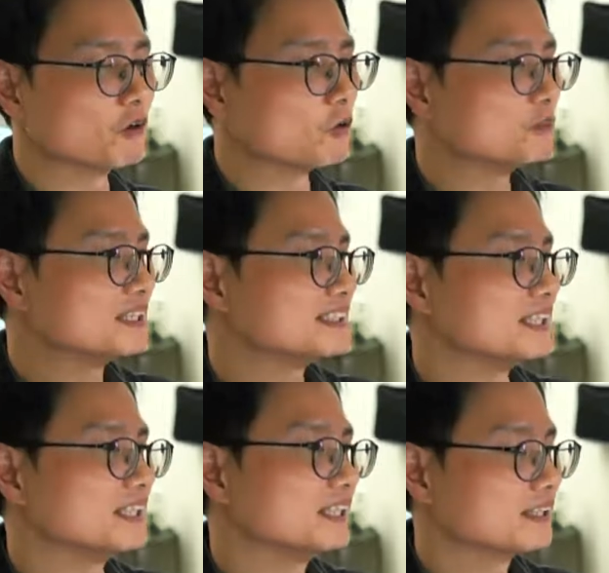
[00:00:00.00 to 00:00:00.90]

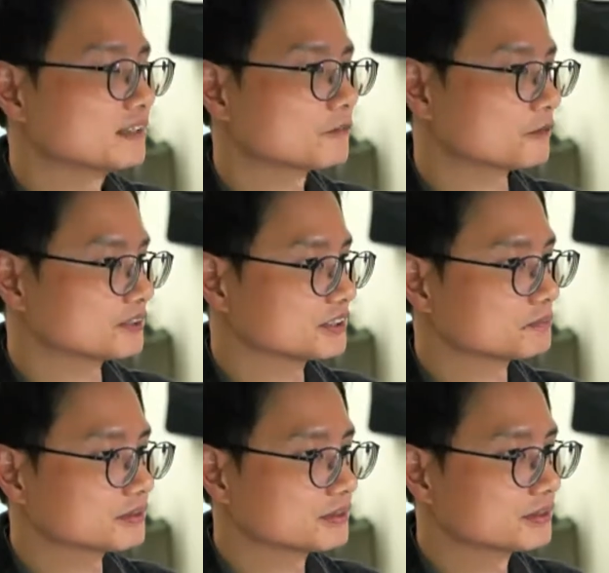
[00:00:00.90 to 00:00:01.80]
obesity, for
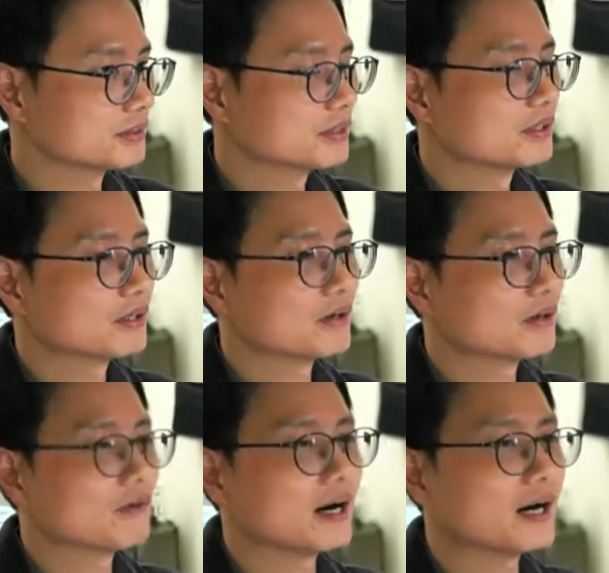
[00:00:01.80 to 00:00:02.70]
example.
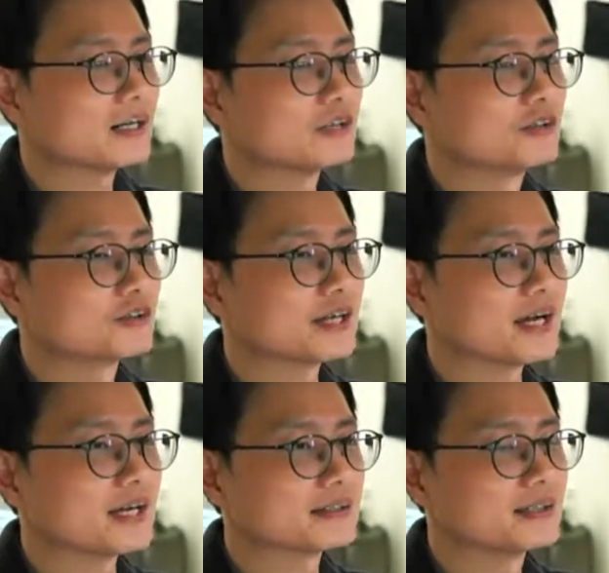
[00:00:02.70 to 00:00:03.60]
I look
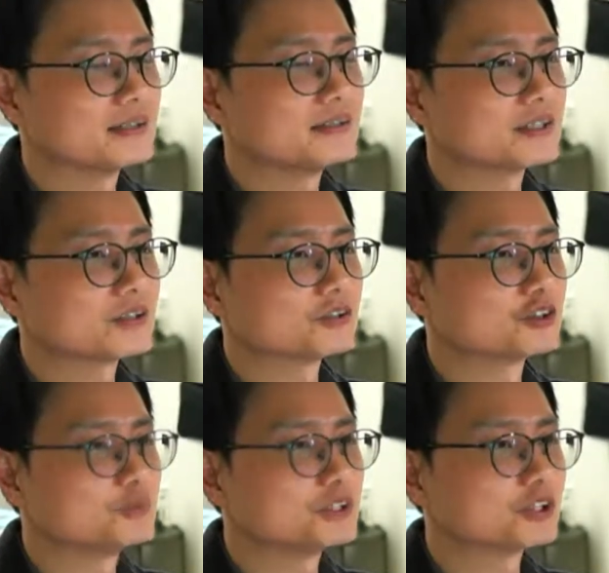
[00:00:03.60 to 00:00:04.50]
at the
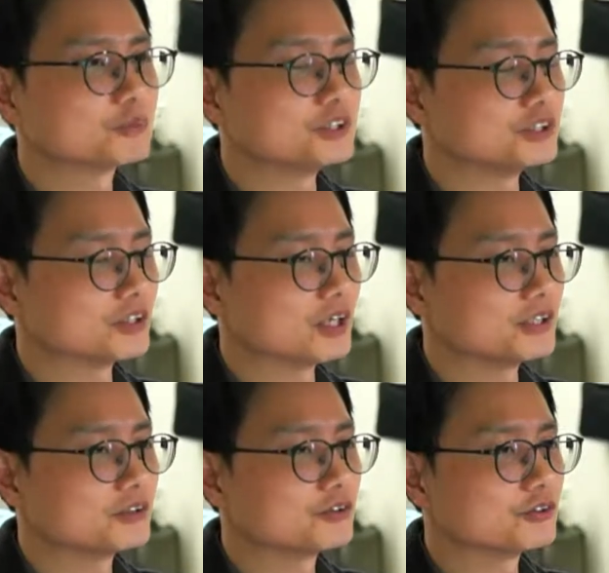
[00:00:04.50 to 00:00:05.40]
contribution of
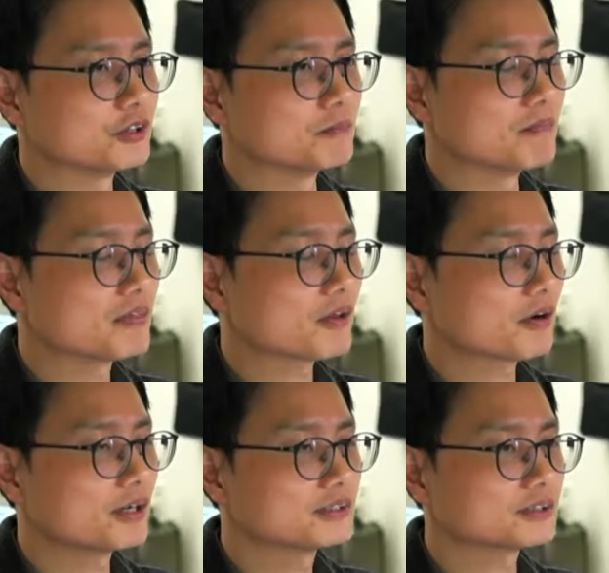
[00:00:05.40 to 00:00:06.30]
design to mental
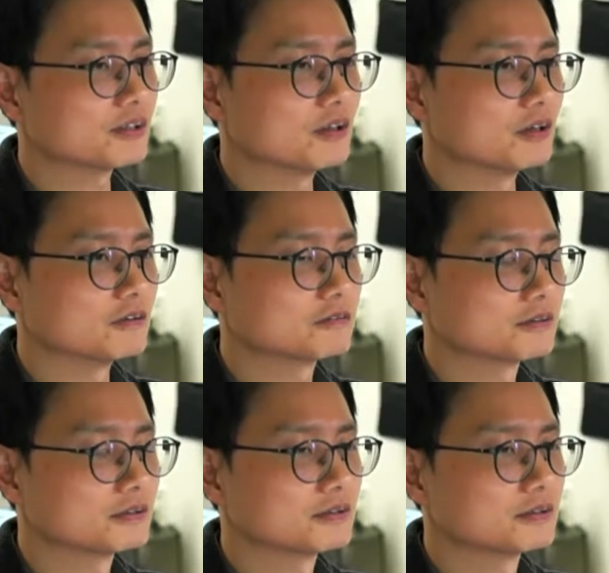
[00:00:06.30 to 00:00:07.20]
health of
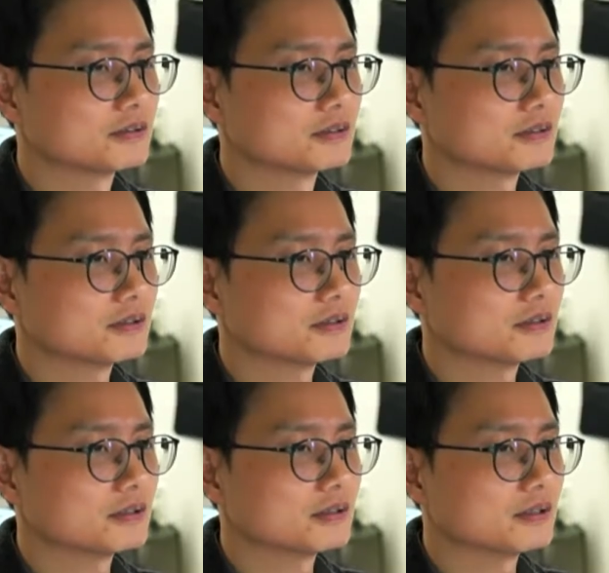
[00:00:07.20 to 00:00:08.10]

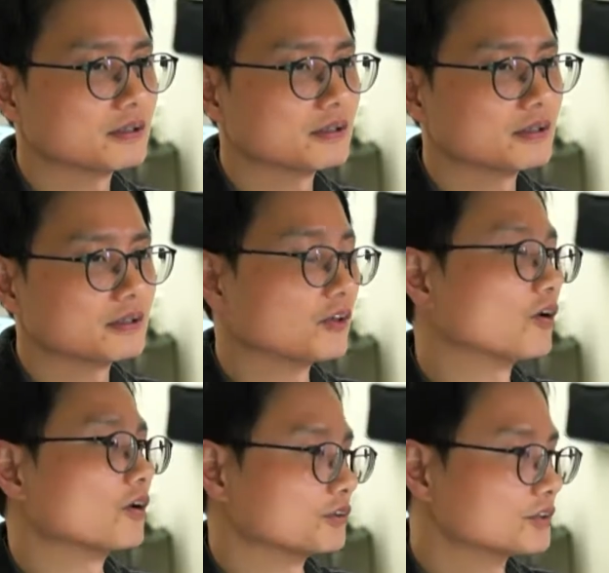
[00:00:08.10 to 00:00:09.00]

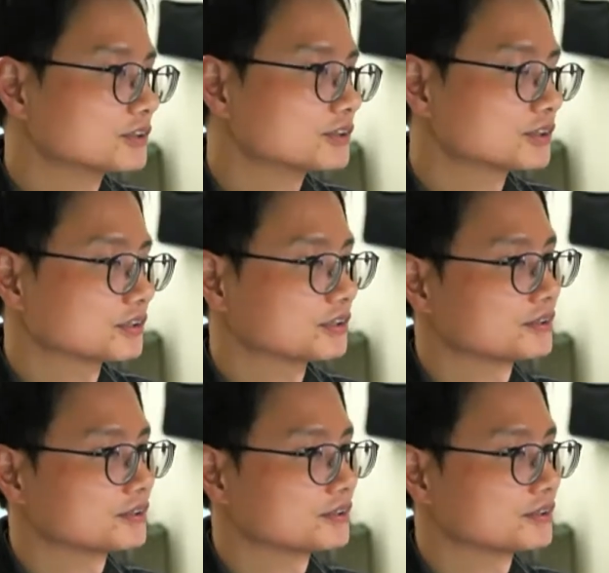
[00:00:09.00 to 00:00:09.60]
young adults.